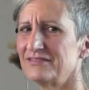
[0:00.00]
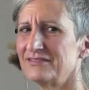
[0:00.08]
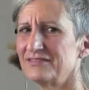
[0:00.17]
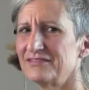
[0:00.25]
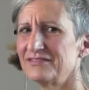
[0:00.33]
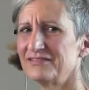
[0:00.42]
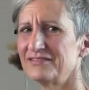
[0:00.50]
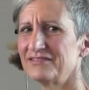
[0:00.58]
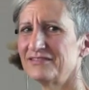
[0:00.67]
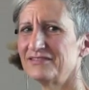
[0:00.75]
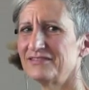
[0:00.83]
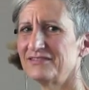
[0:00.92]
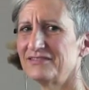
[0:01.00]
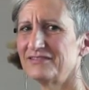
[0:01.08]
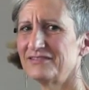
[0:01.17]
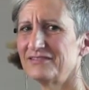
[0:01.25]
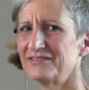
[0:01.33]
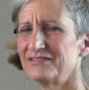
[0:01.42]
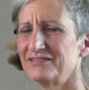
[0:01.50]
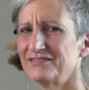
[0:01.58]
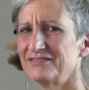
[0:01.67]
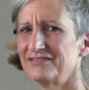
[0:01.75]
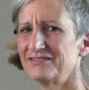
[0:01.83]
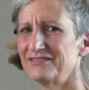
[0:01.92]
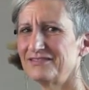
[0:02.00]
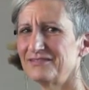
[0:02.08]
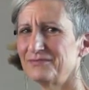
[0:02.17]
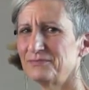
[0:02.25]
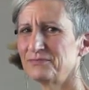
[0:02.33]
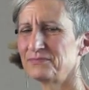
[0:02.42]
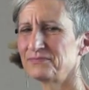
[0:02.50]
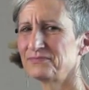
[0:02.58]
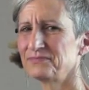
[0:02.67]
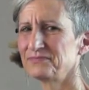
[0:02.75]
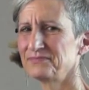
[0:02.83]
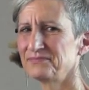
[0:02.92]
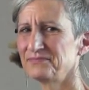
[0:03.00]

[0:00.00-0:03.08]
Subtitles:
(not speaking)